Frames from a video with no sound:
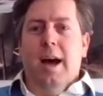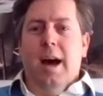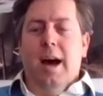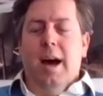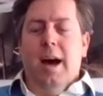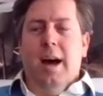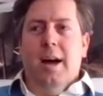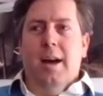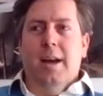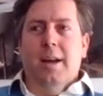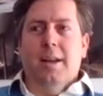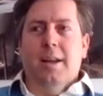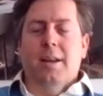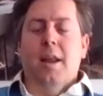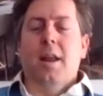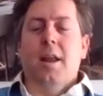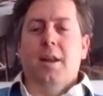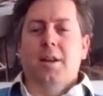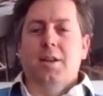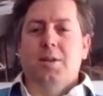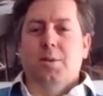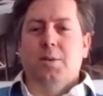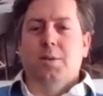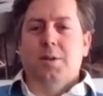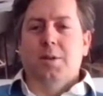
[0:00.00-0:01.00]

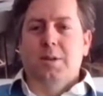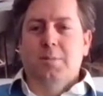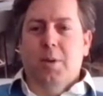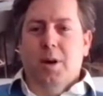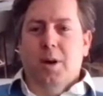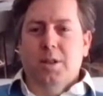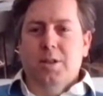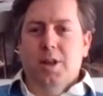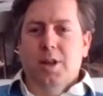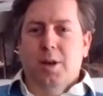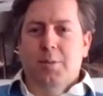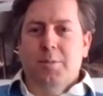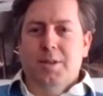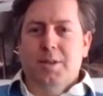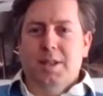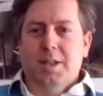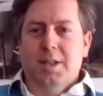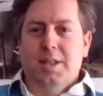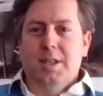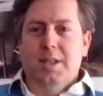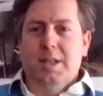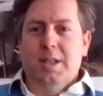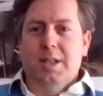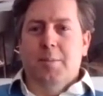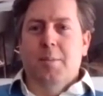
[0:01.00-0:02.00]
a smart home
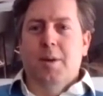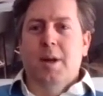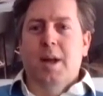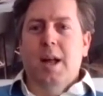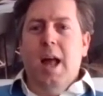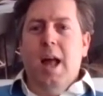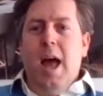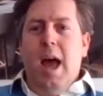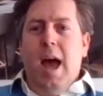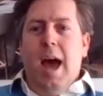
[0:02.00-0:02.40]
system.